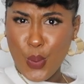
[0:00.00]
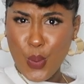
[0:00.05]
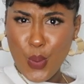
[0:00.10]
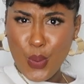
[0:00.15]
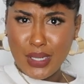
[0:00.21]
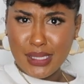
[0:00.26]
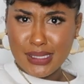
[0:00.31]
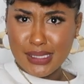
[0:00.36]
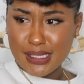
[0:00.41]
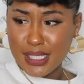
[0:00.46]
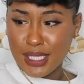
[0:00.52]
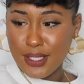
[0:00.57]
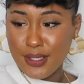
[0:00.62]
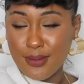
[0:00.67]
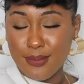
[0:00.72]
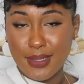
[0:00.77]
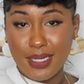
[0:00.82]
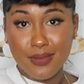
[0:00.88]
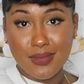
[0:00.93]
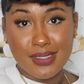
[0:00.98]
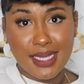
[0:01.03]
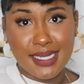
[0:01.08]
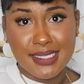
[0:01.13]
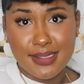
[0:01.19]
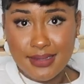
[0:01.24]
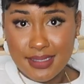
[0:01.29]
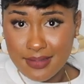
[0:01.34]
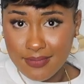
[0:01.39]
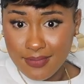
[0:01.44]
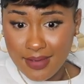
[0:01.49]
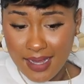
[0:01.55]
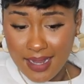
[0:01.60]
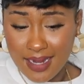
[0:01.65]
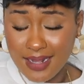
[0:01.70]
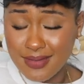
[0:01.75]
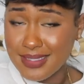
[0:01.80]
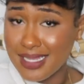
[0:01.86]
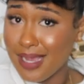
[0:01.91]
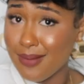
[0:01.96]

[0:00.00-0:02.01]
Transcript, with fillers: oh this is cute but it was expensive kind I was